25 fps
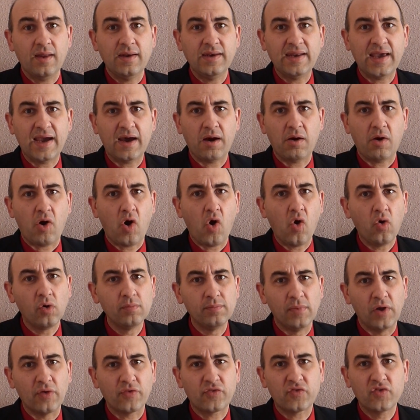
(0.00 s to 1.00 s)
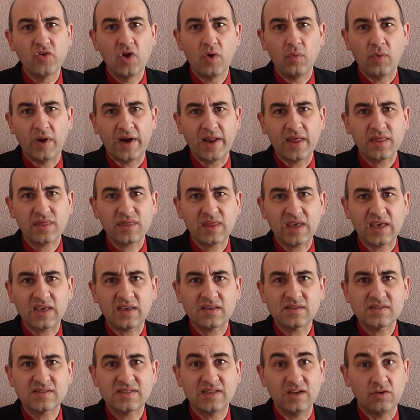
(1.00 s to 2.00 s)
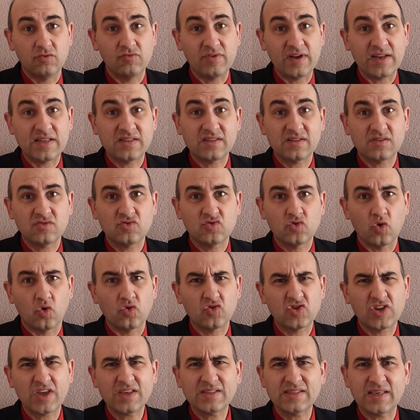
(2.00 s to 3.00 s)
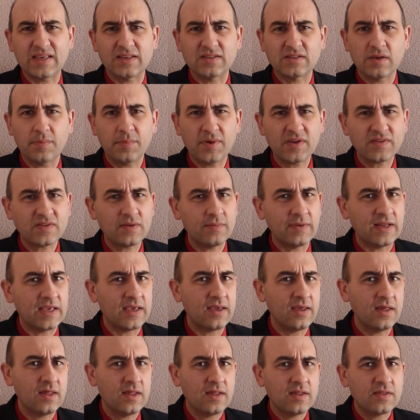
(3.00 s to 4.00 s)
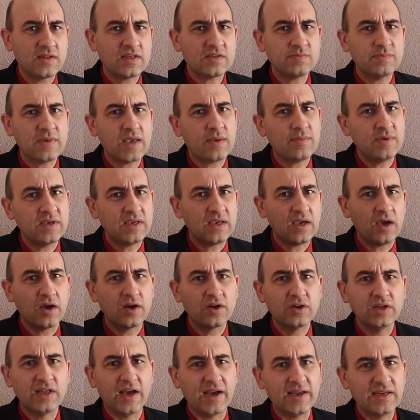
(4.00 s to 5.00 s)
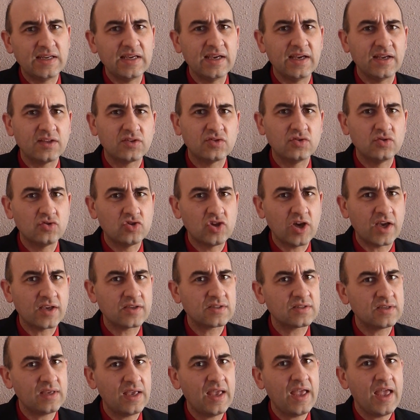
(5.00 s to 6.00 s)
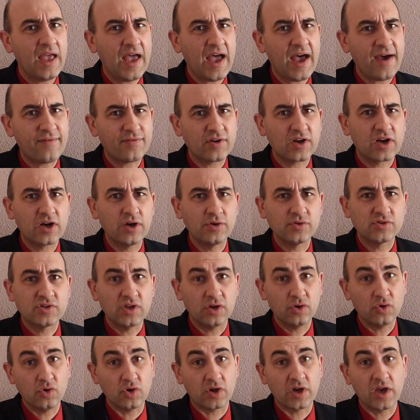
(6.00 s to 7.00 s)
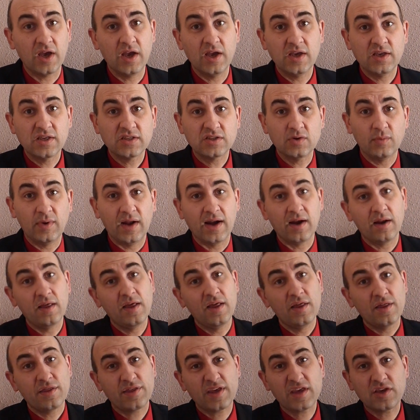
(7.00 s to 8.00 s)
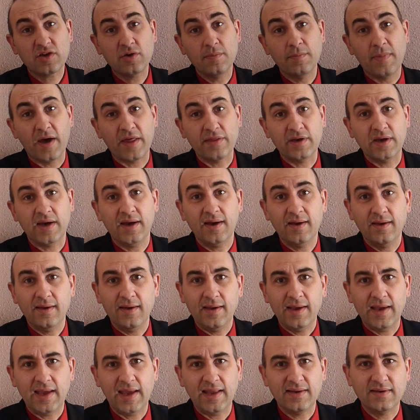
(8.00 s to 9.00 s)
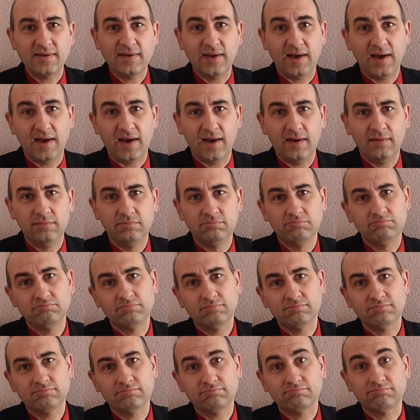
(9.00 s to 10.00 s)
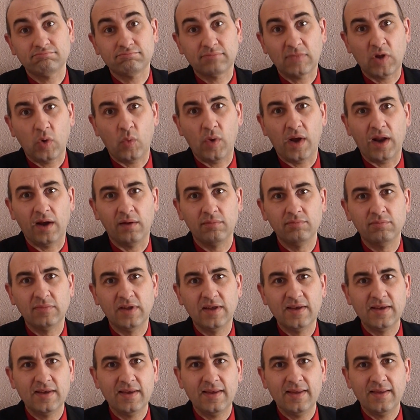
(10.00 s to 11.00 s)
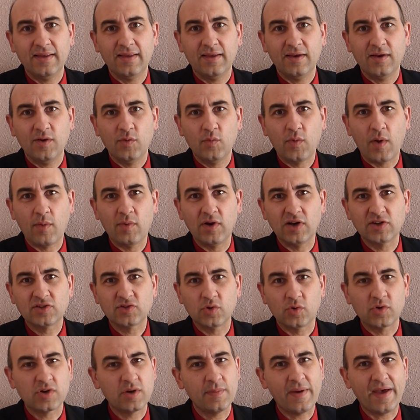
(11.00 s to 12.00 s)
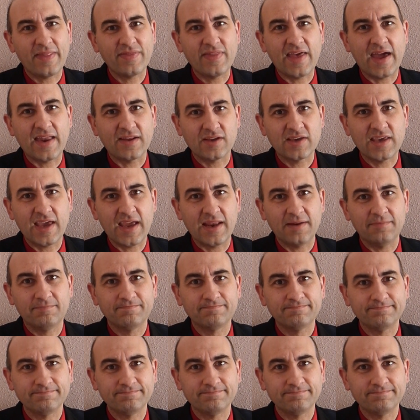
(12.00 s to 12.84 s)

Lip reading: Now, almost no one, I think, still reads George Gissing, so possibly this may be a good idea to just have a closer look. So, well, thank you, Mother, and, well, we will talk about that again.